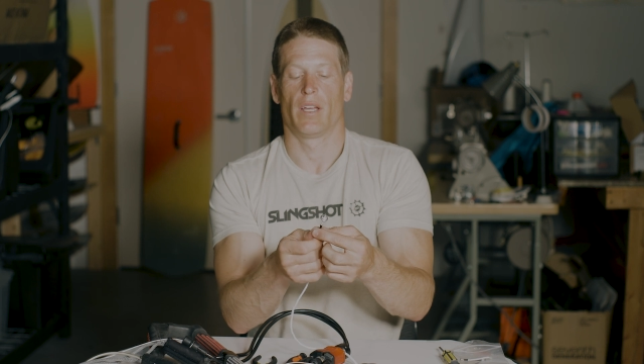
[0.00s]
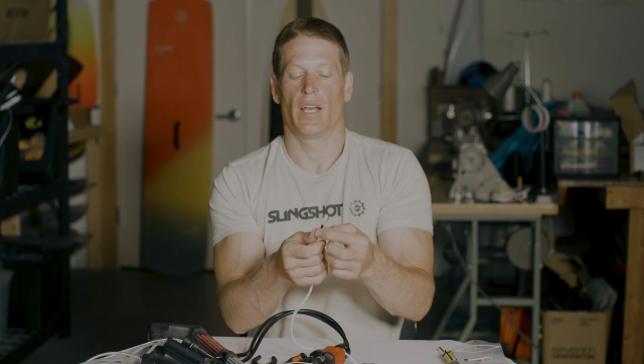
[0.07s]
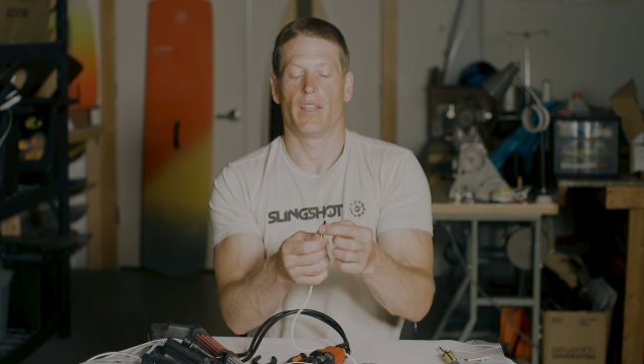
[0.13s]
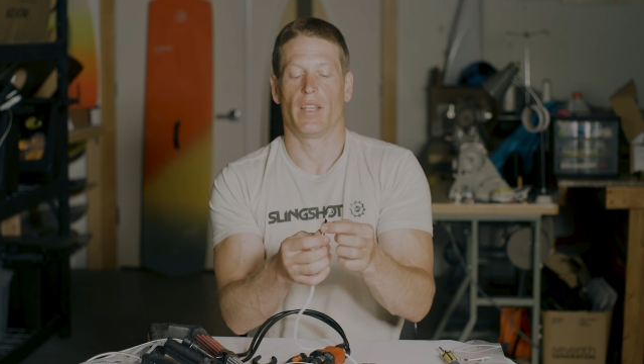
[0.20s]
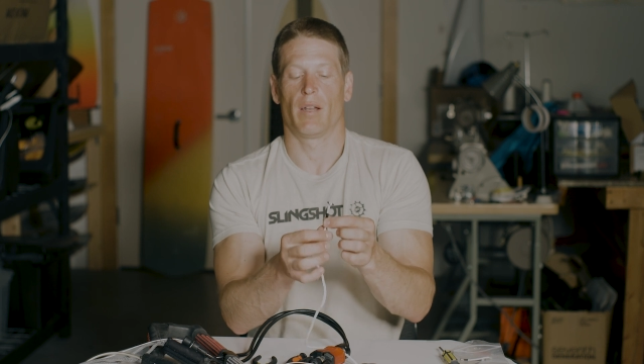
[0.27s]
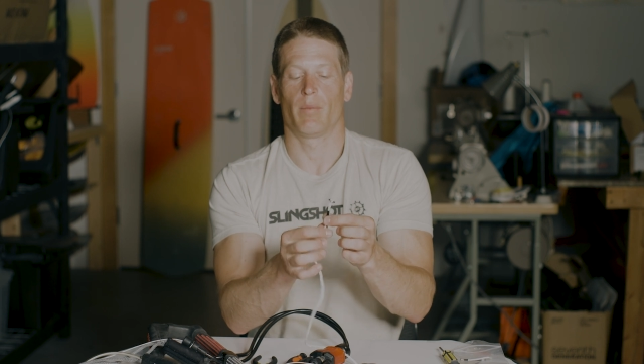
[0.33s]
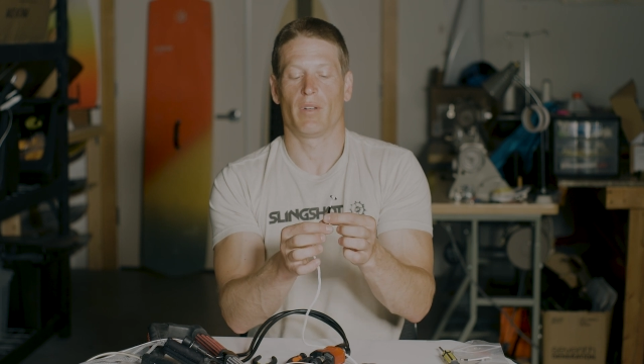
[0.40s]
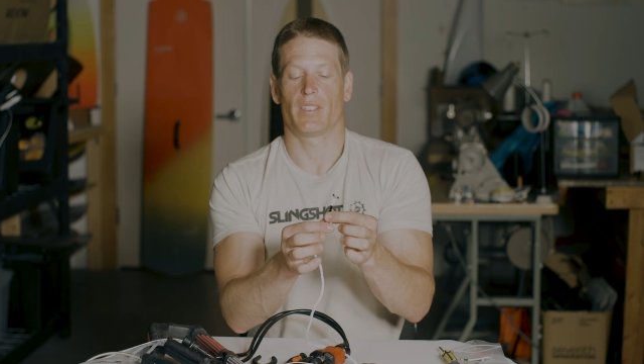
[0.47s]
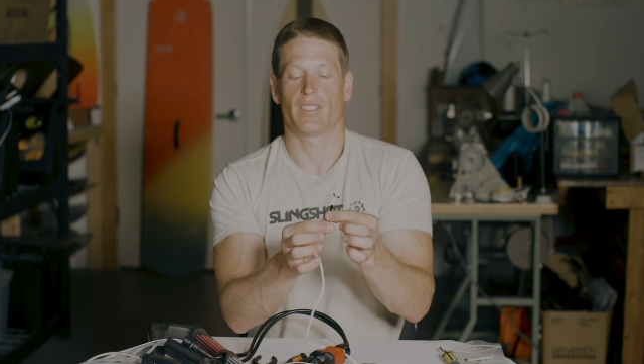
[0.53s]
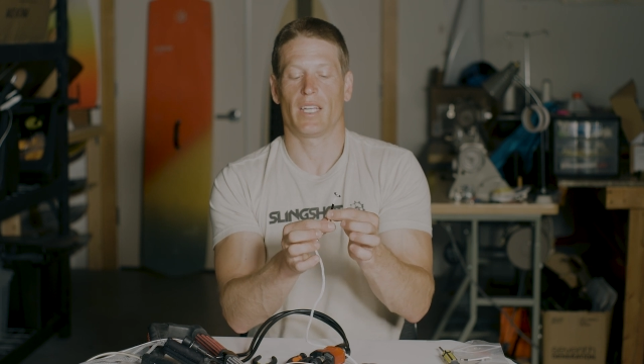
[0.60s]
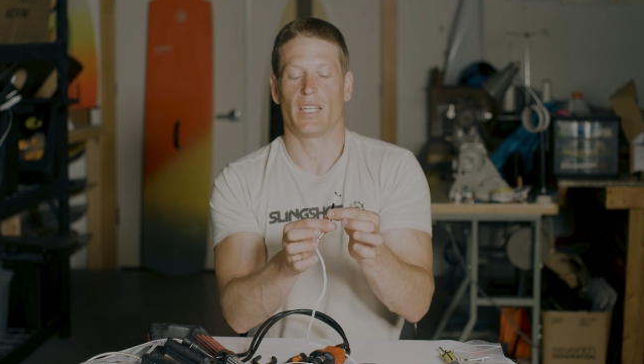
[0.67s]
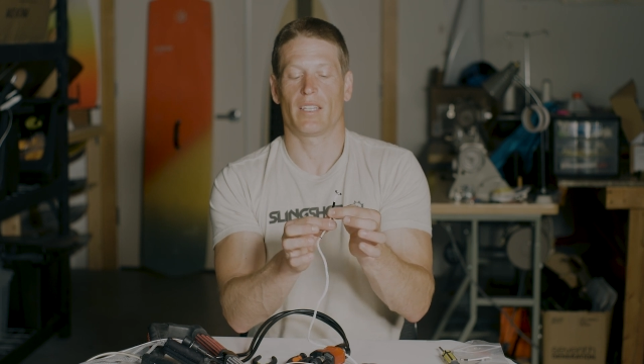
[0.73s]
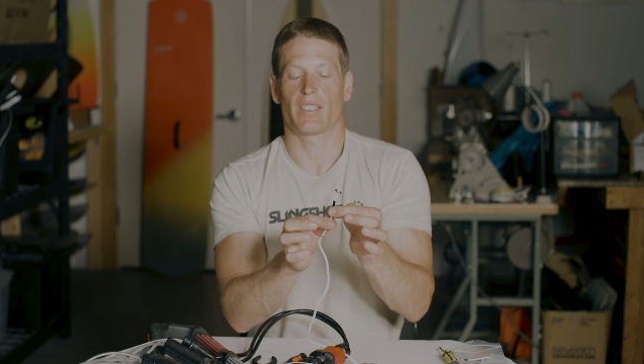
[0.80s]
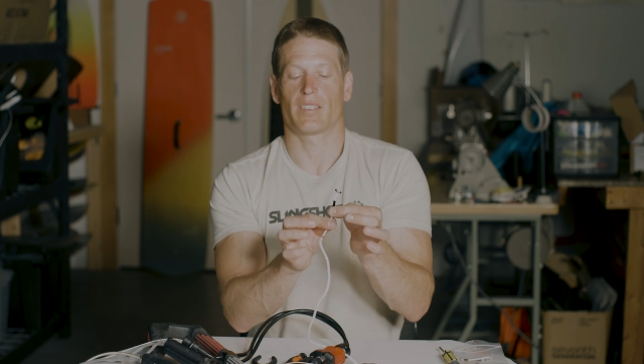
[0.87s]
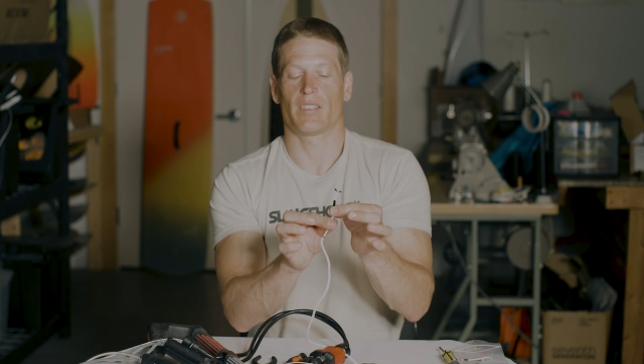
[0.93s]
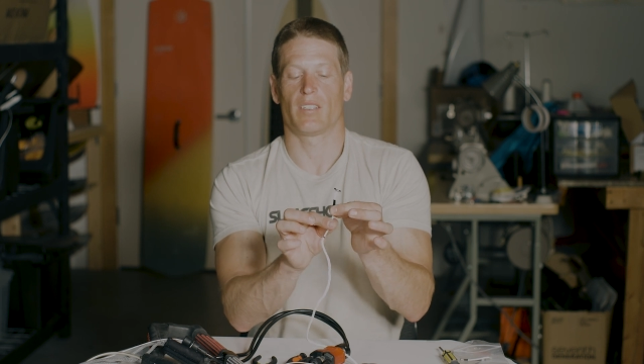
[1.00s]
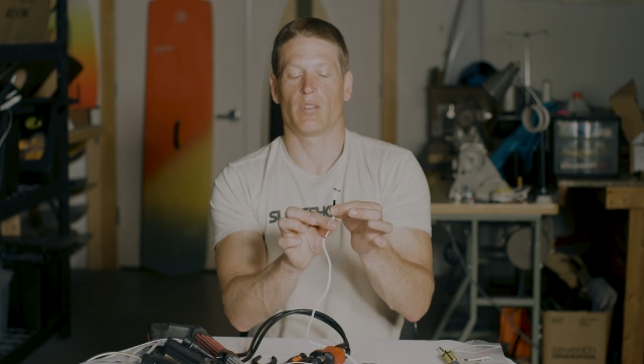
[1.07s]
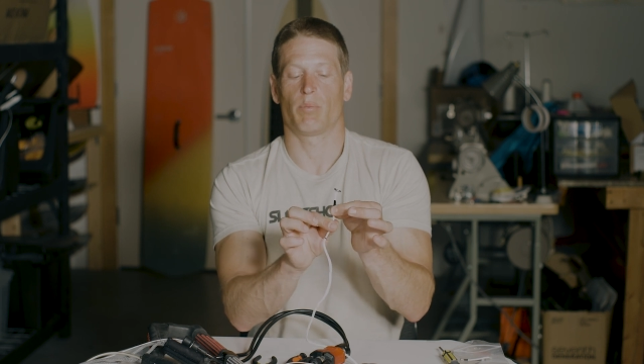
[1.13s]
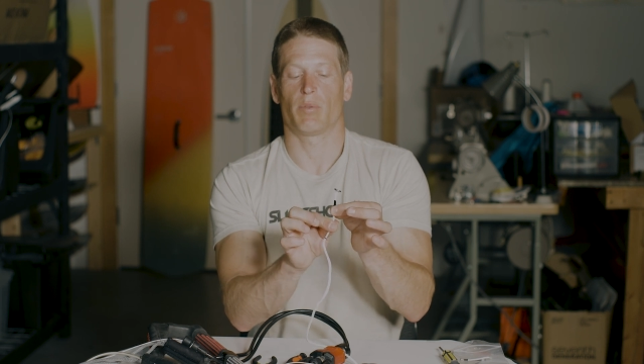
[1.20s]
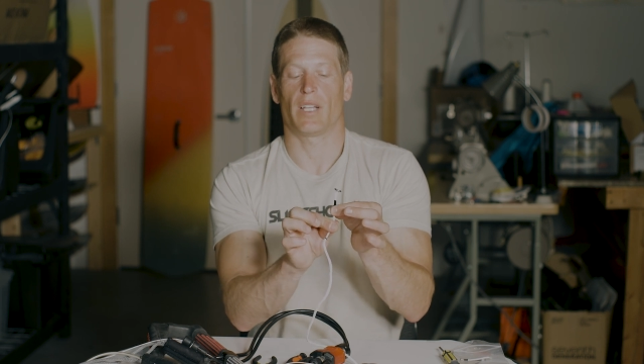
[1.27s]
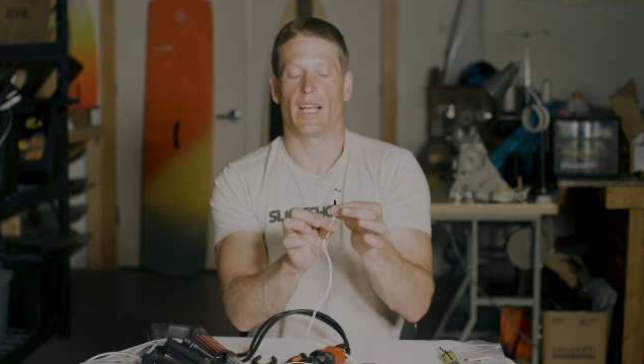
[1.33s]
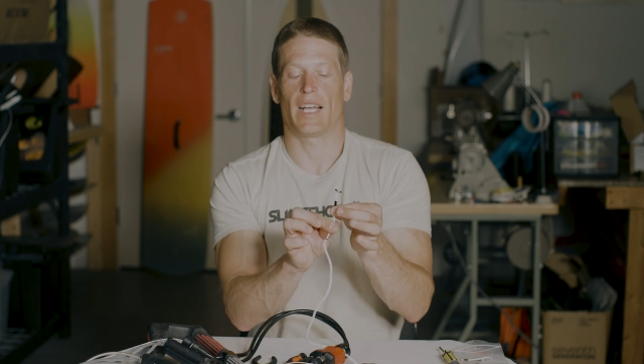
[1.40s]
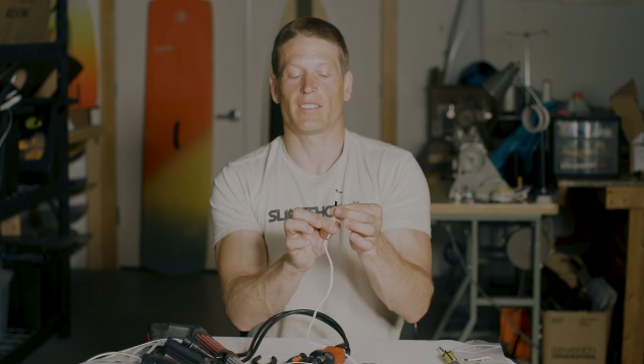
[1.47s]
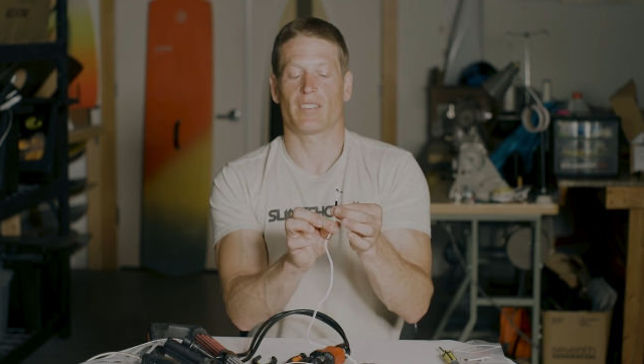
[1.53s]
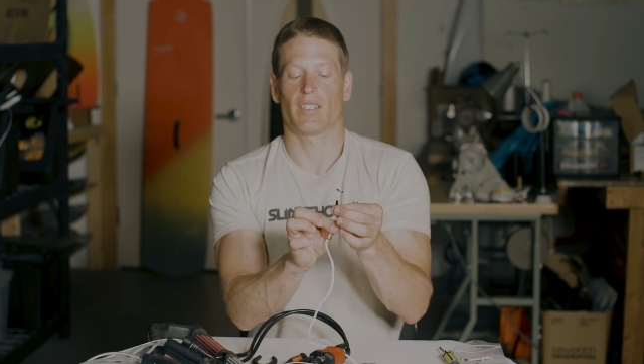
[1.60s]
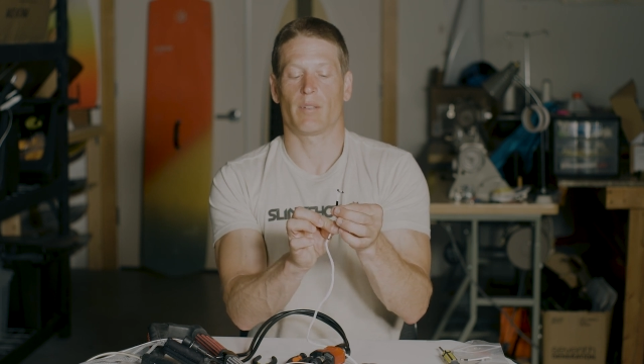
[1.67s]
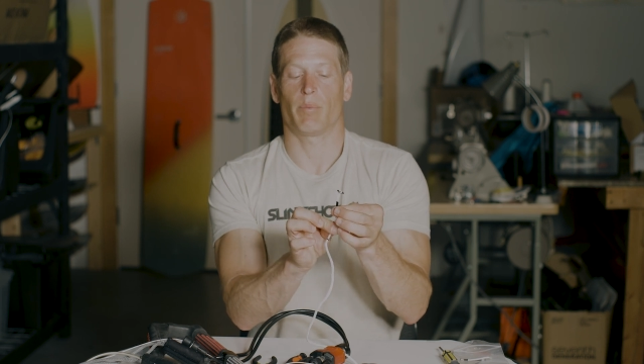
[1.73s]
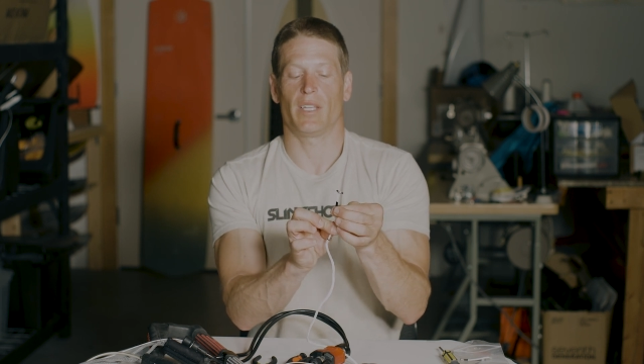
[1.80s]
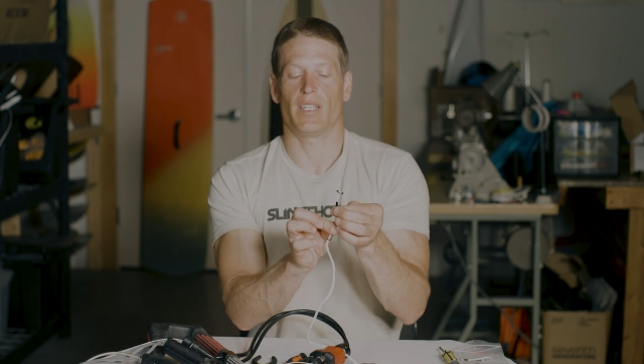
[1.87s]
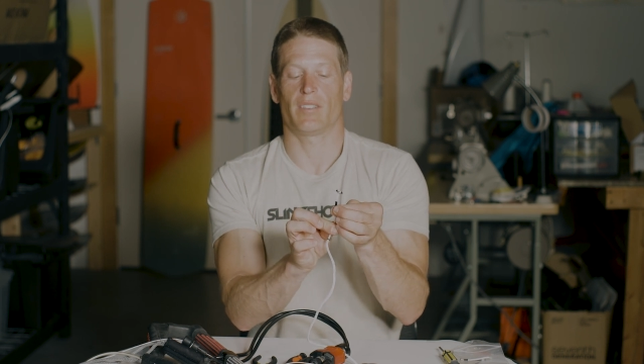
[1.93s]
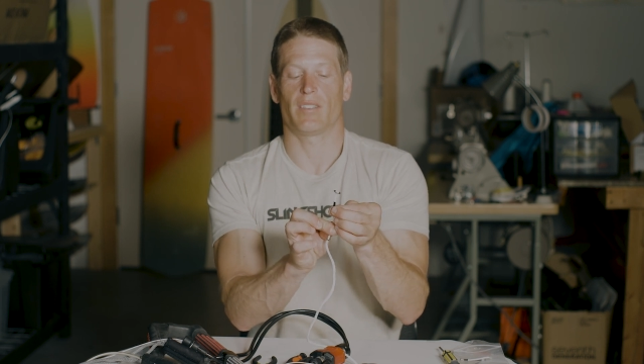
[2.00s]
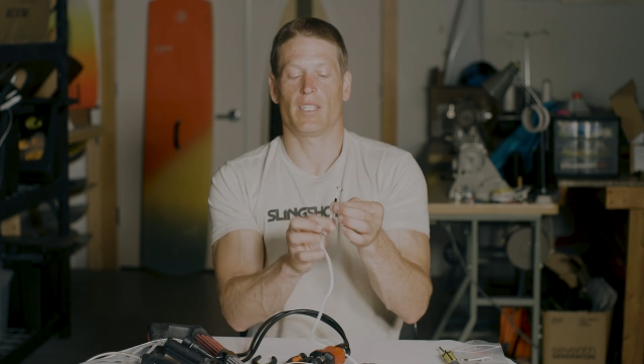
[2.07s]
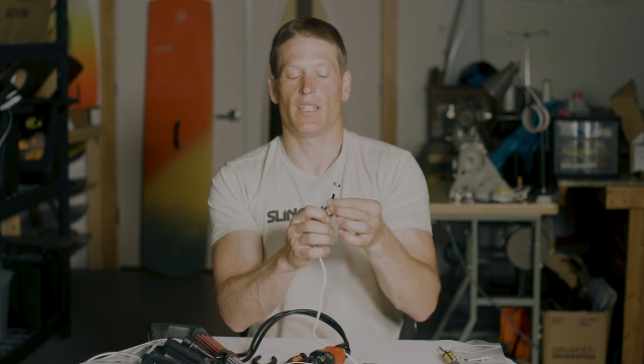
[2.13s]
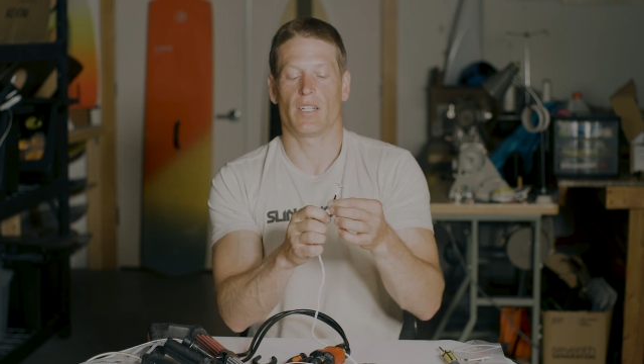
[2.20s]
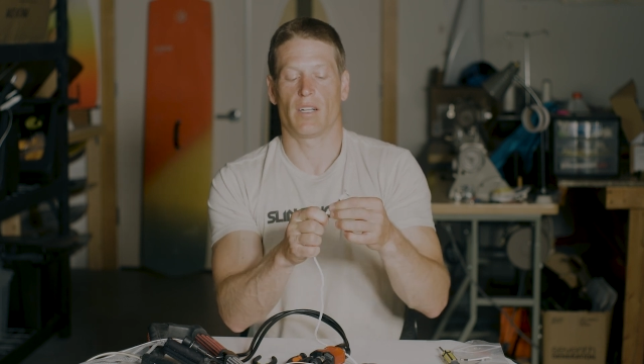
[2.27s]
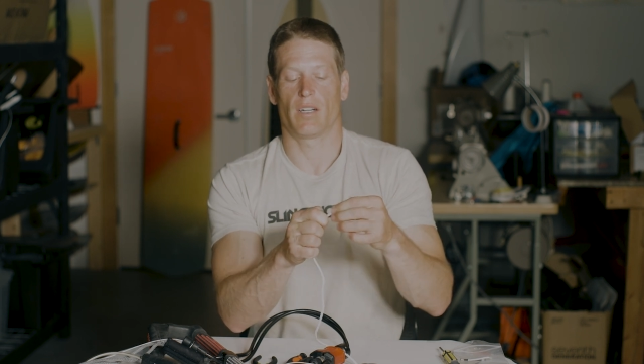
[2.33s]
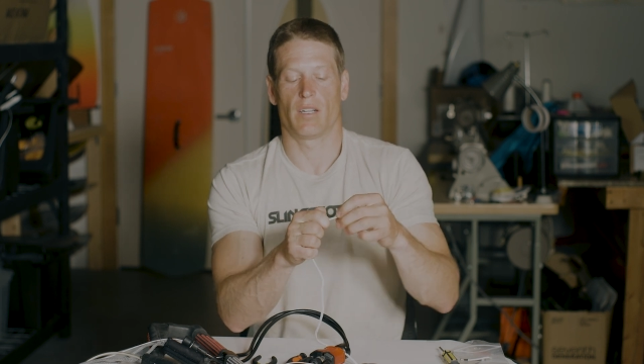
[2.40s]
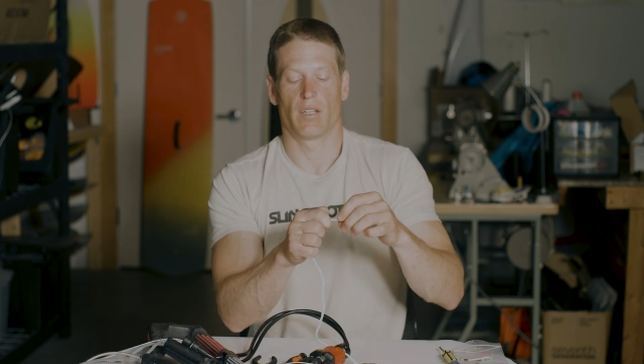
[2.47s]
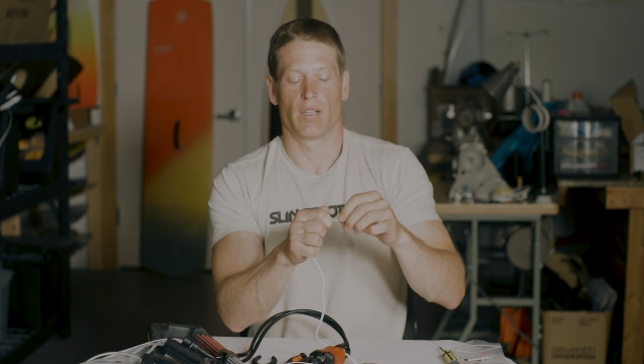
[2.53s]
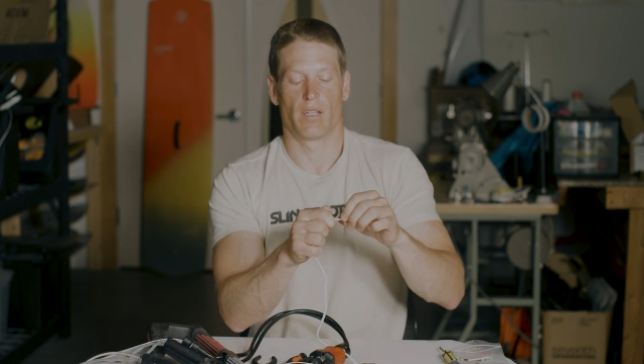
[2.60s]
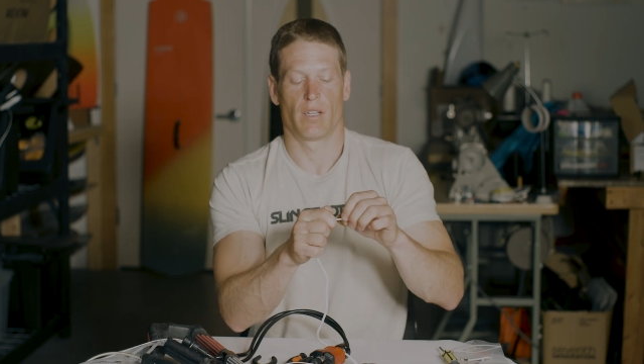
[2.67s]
And then I'm going to take this little plastic piece here